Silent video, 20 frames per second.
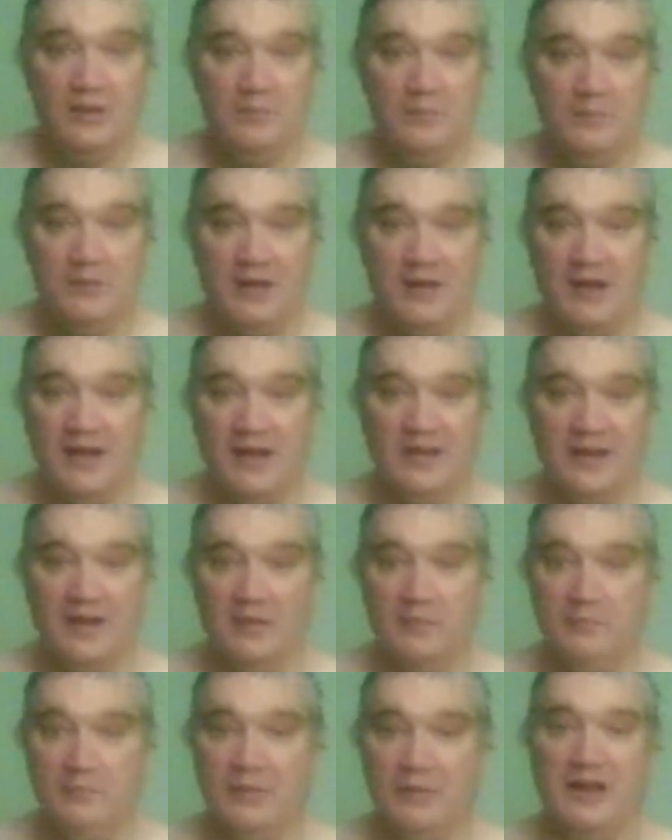Because,
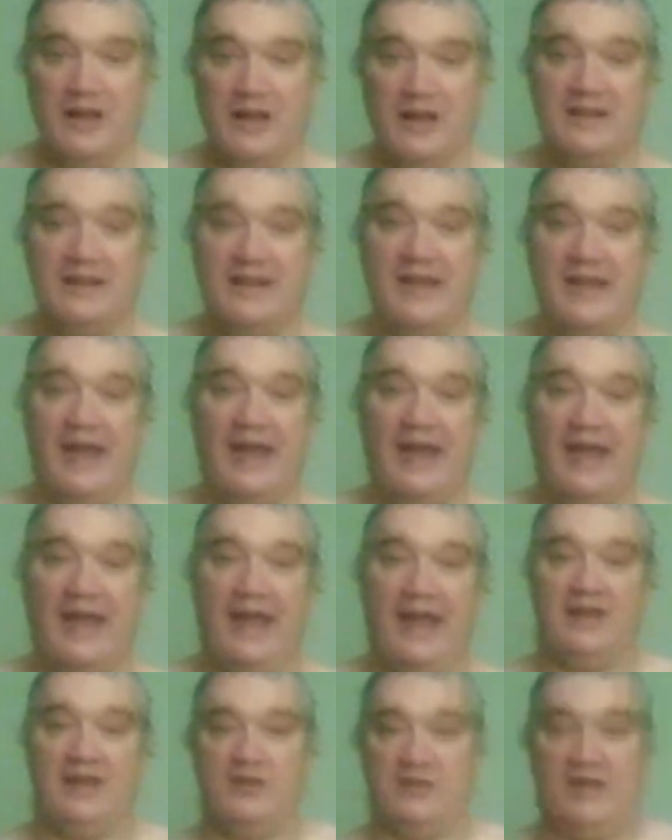because I can't
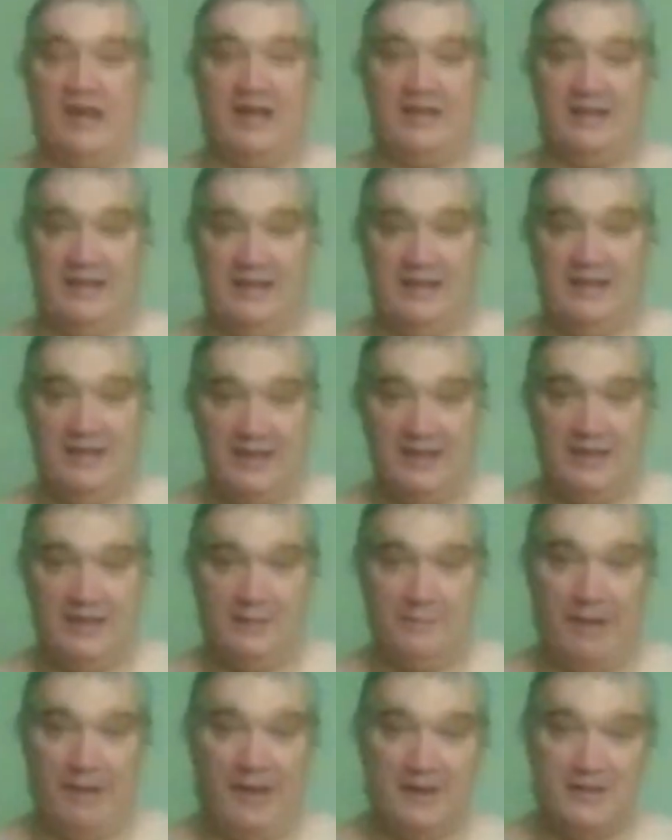exercise and get these
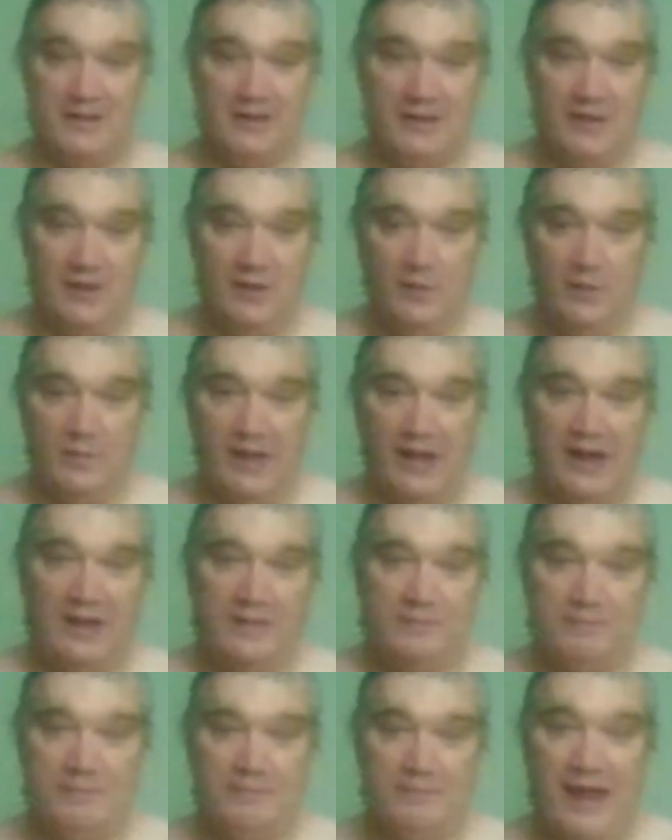pecs without
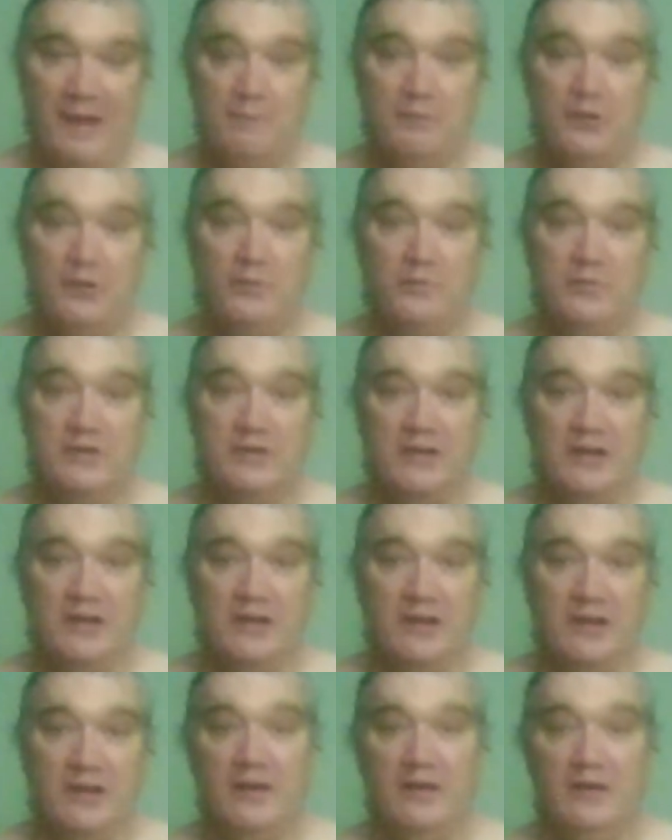getting man boobs
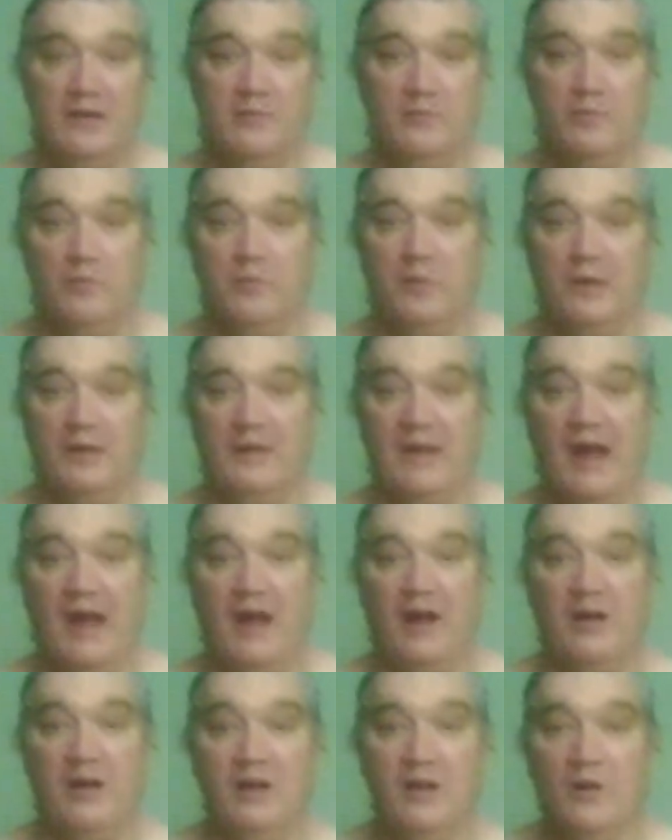and
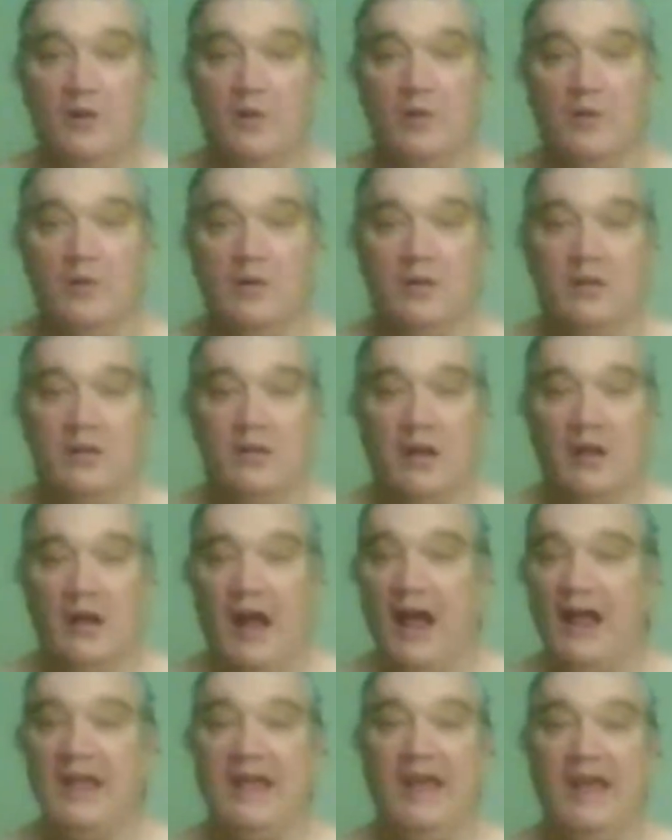without
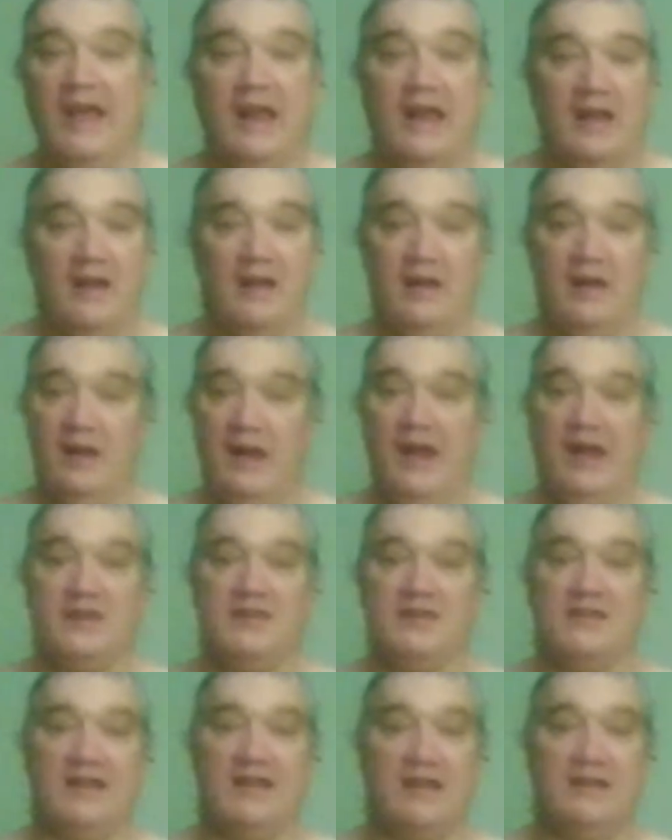I can't
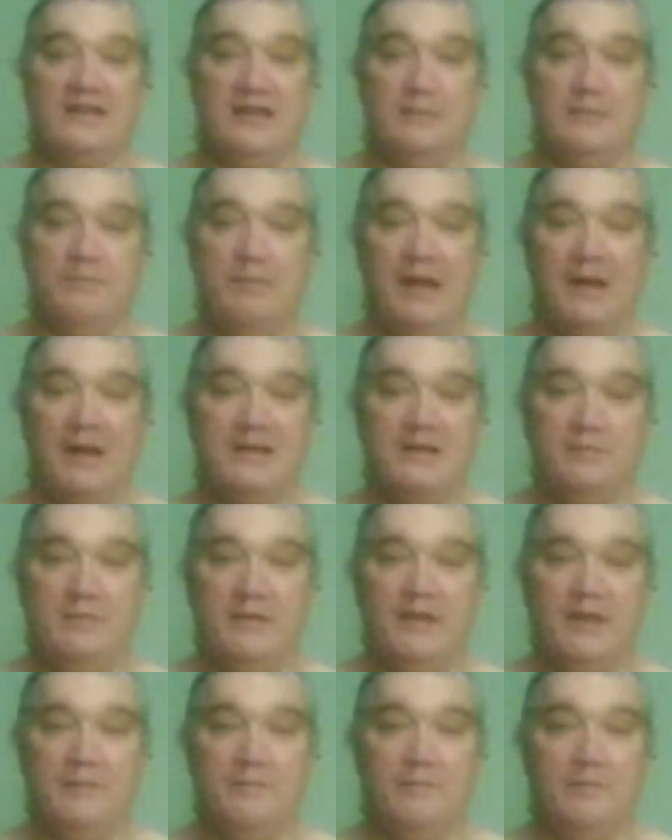exercise these pecs and
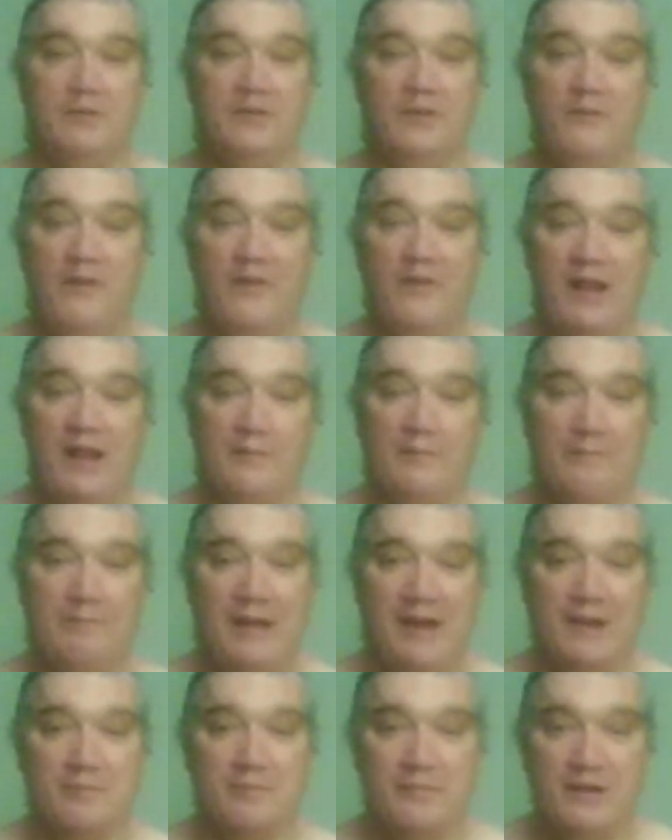get develop my
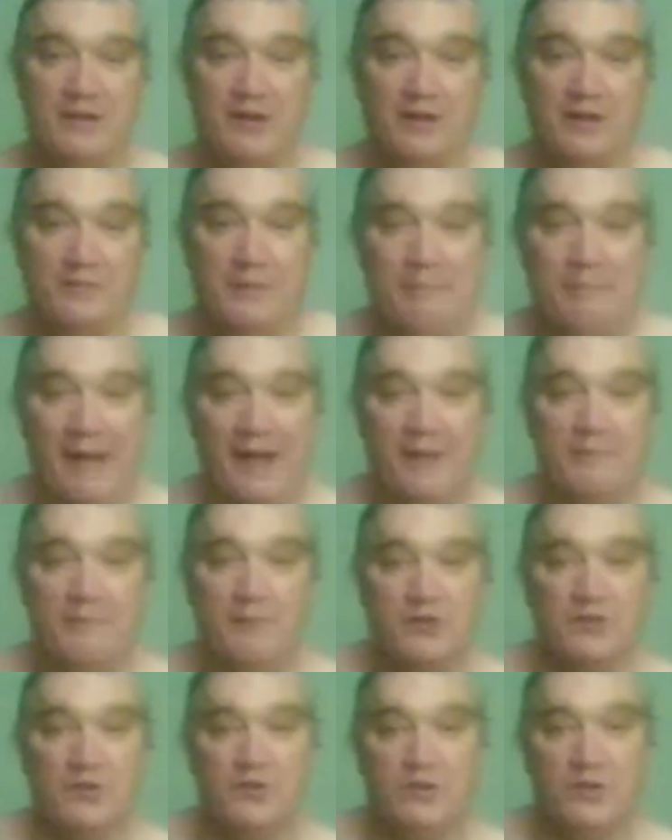pecs because my back
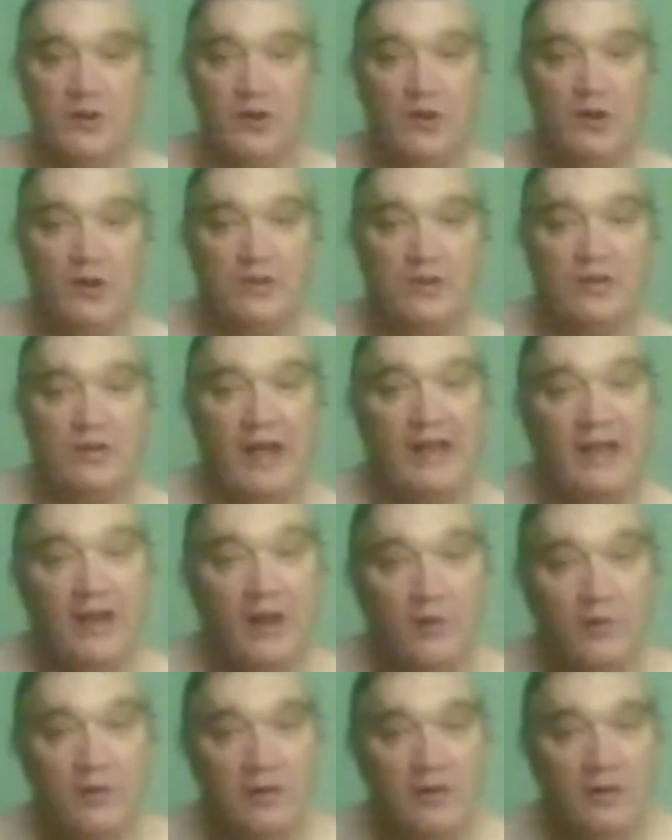muscles are hurting like
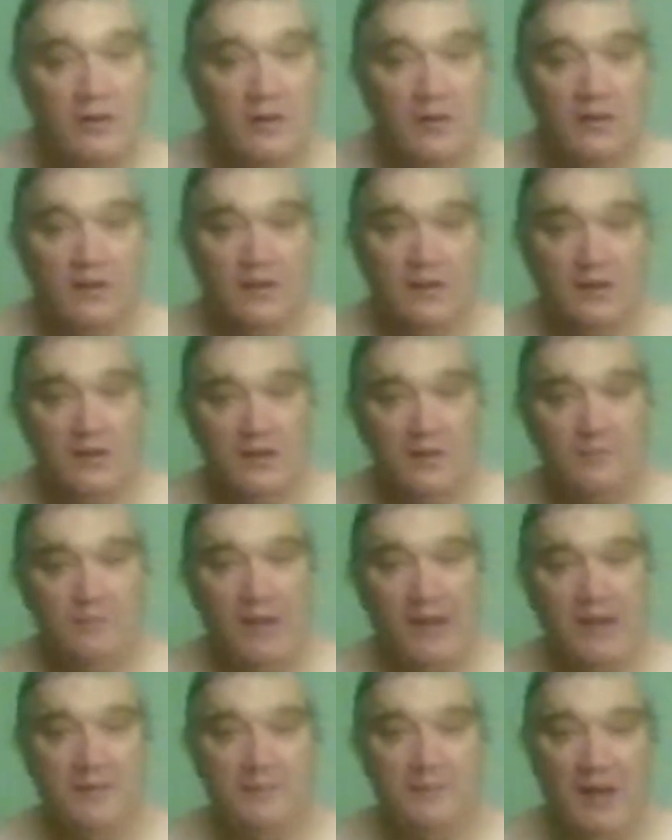hell,
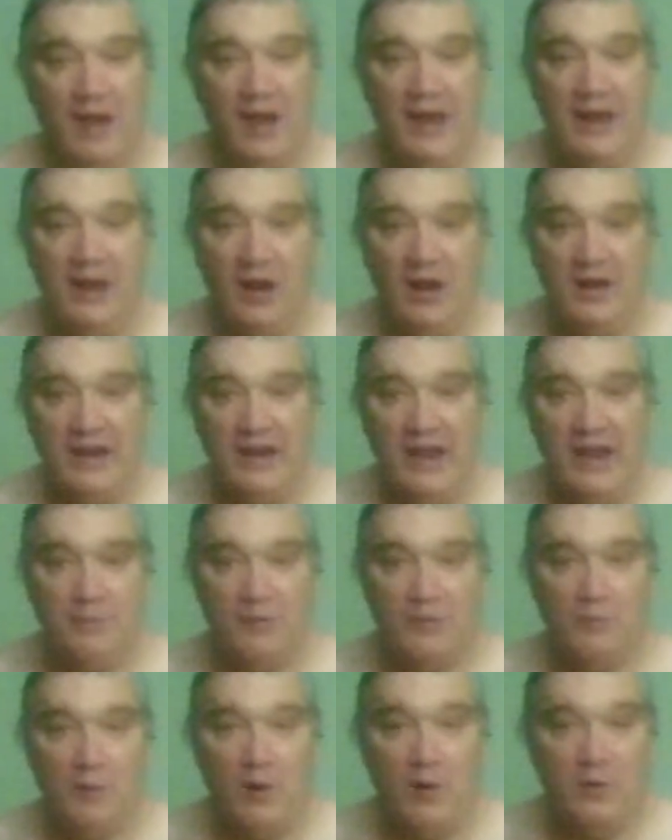making me unable to
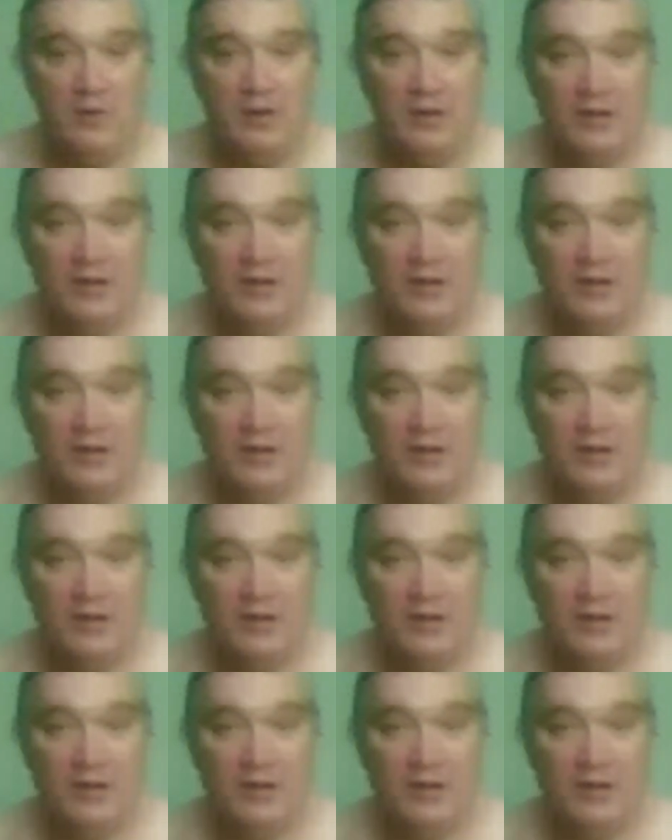walk.